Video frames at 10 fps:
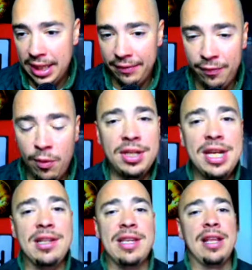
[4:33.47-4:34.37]

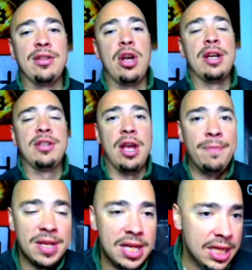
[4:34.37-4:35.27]
14 cents on. So
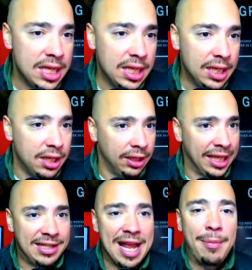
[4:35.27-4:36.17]

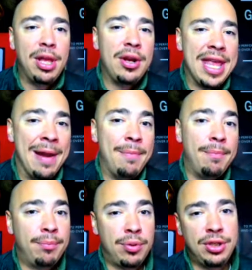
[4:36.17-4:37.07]
links down below to that.
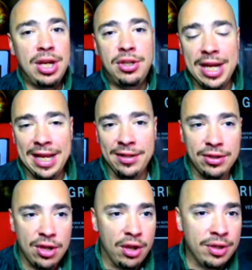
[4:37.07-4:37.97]
Appreciate you guys as
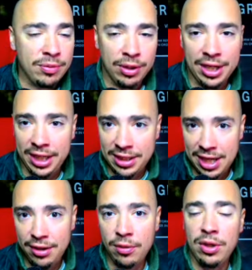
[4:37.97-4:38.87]
always. We're going to
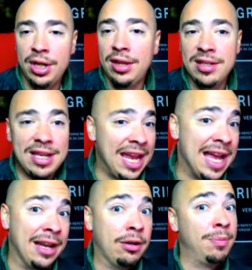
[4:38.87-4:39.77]
continue to look at this
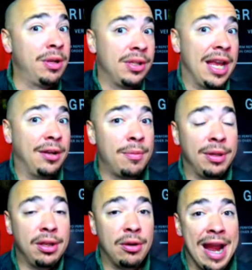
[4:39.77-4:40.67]
AI crypto sector, but
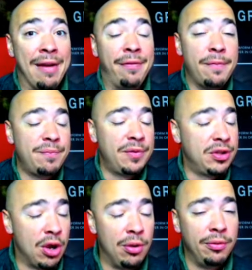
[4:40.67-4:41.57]
the graph,
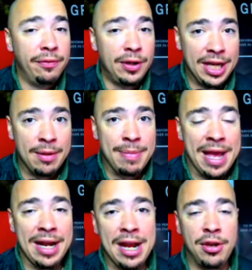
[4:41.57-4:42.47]
don't forget about
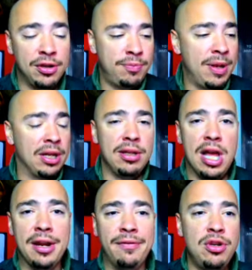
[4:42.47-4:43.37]
it. I know there's been a
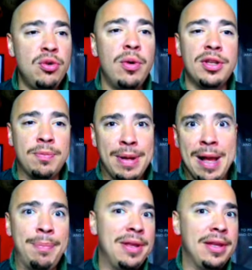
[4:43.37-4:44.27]
lot of new ones
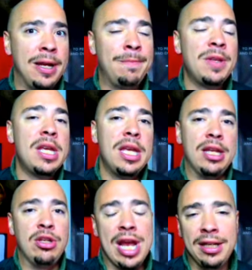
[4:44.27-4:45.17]
pop in there,
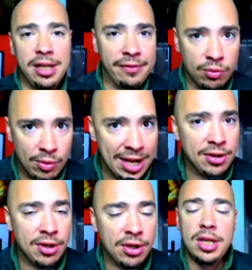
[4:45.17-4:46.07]
Injective and
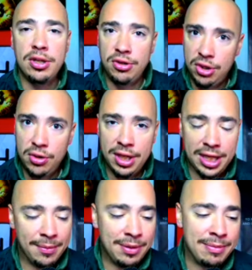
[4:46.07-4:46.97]
Render, two that
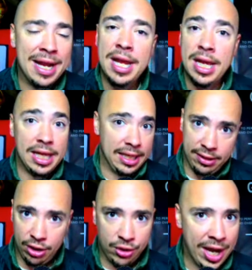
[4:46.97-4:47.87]
come to mind.
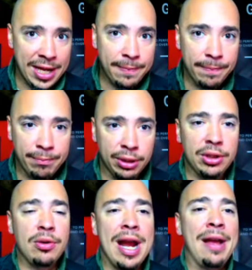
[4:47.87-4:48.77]
They're great, but the
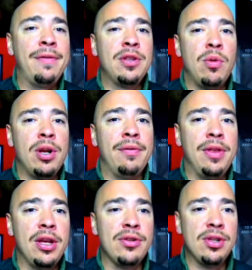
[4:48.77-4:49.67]
graph is one of
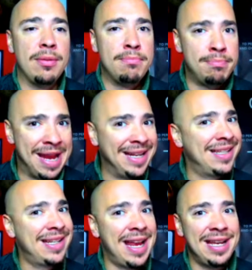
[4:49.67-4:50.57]
those
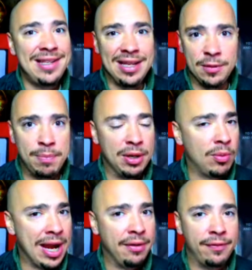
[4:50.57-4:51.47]
mainstays. It's been
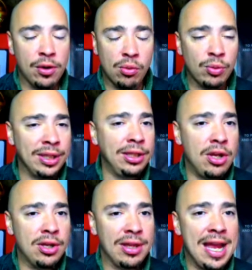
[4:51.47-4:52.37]
around for a really
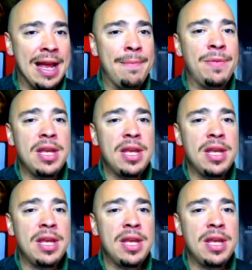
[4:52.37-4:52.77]
long time,